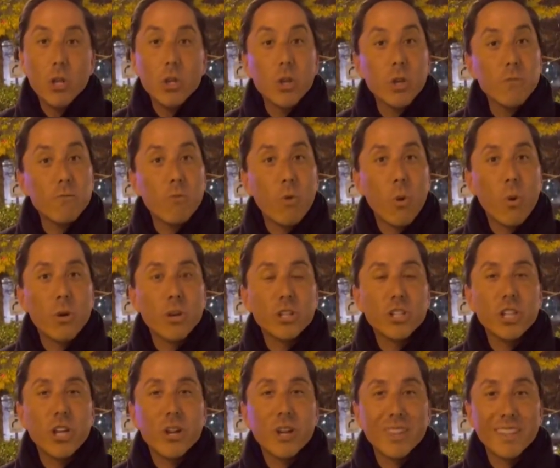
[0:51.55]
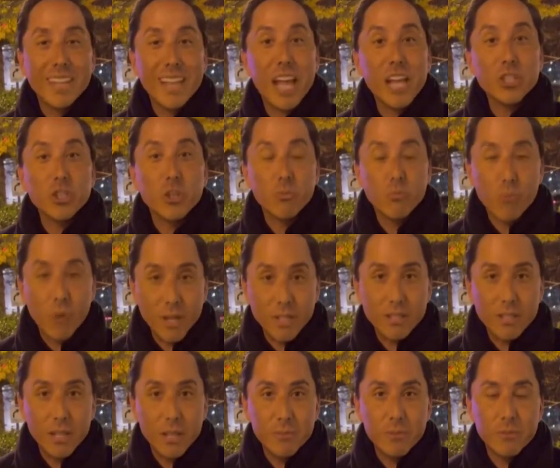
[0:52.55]
Looking forward to sharing at the National
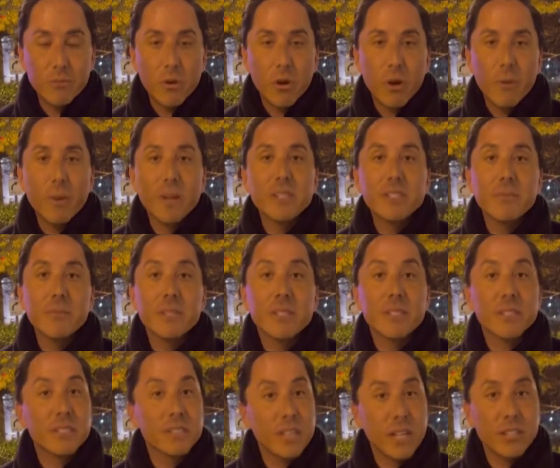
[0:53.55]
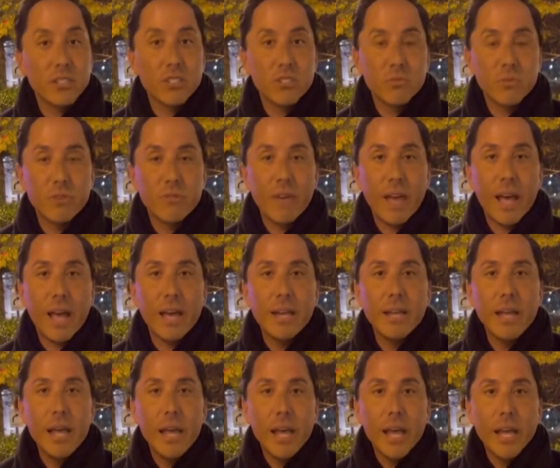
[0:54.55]
Press Club tomorrow about some of the successes we've
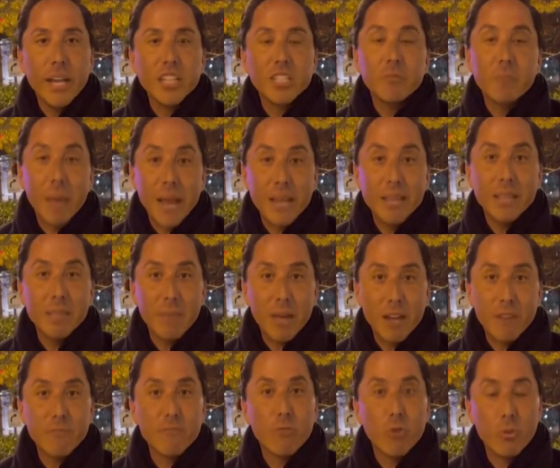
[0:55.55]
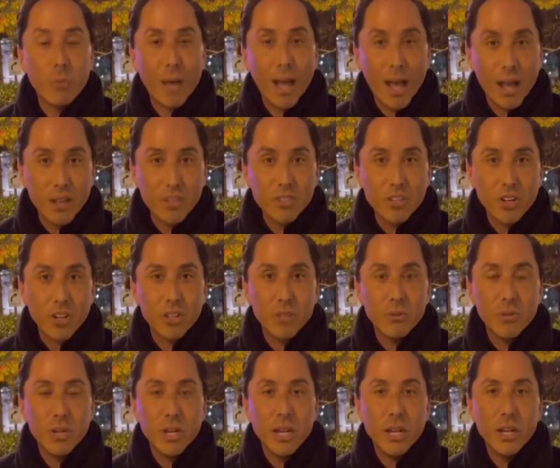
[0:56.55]
had in expanding the amount of affordable housing in our
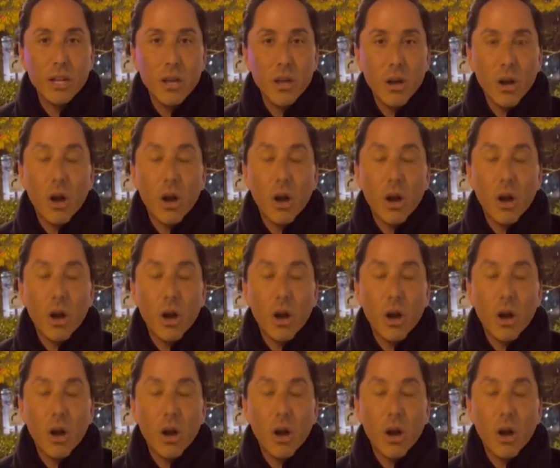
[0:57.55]
community.